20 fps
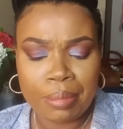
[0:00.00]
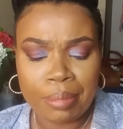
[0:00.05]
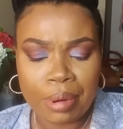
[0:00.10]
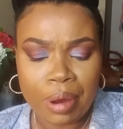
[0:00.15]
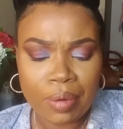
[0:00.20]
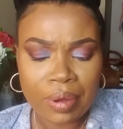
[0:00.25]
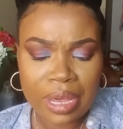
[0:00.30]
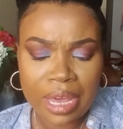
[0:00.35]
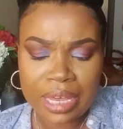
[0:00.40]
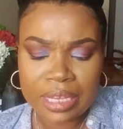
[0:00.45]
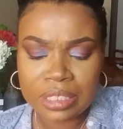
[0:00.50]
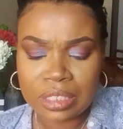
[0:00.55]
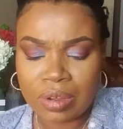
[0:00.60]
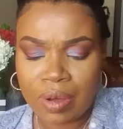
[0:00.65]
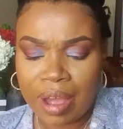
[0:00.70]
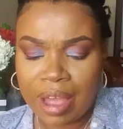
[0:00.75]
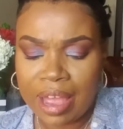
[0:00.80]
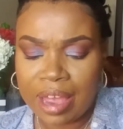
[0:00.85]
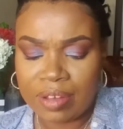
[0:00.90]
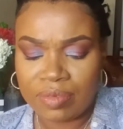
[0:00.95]
Okay, so
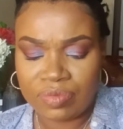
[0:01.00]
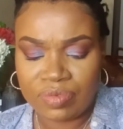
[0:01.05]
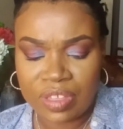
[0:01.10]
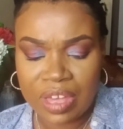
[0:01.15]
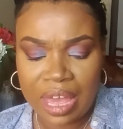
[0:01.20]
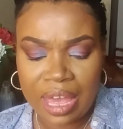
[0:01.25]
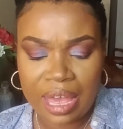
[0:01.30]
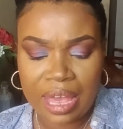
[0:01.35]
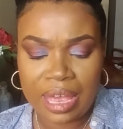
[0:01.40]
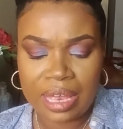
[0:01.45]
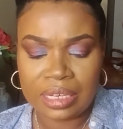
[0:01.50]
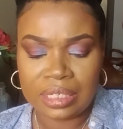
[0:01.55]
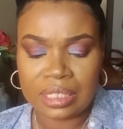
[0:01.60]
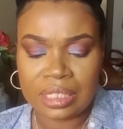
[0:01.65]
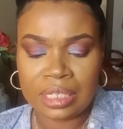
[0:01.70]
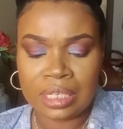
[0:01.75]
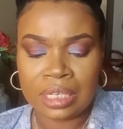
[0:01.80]
I have that.